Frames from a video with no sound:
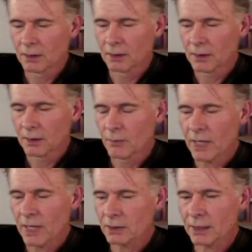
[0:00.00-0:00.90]

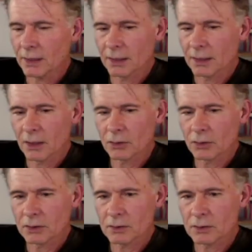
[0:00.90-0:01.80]
Imagine, and then
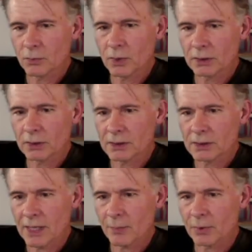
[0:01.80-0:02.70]
notice what is
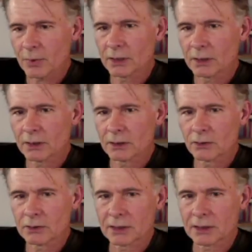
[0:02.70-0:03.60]
happening in
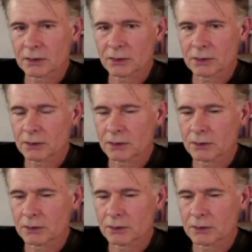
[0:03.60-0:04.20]
your deltoid.